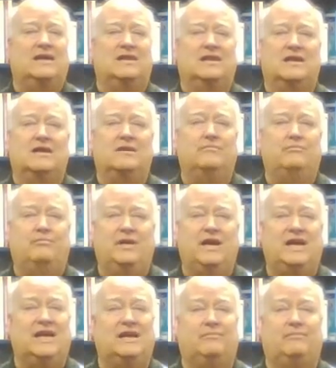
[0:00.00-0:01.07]
the
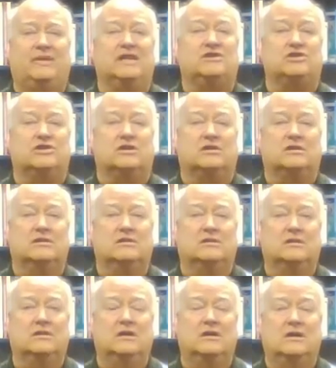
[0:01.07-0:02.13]
big picture.
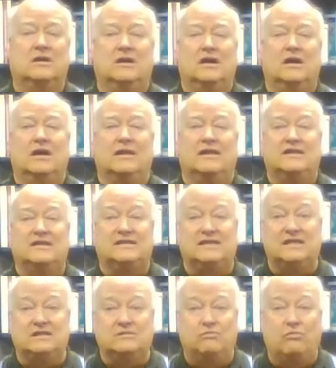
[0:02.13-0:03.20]
This
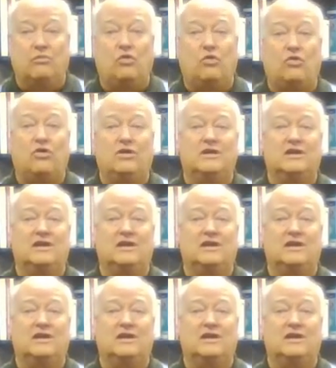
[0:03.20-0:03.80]
is more than